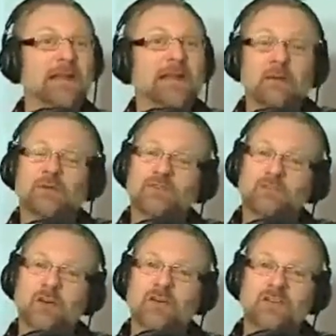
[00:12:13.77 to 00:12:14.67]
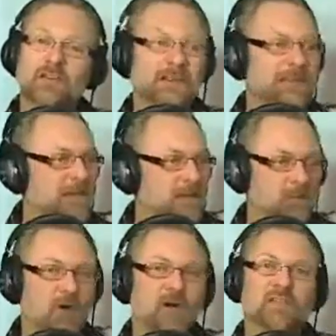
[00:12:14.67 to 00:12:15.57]
It was functioning
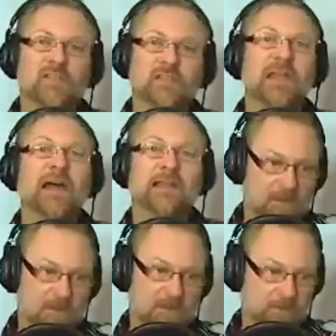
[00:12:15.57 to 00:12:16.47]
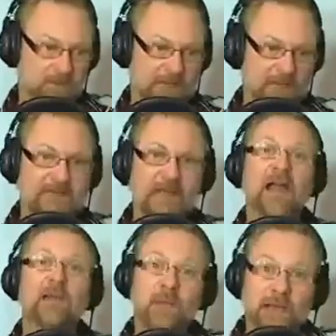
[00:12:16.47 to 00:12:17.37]
partially at a
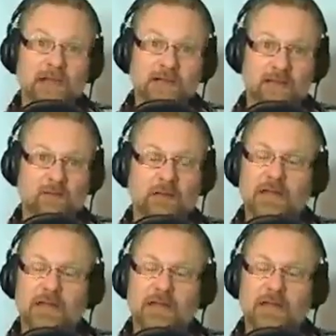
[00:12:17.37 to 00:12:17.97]
diabetic level.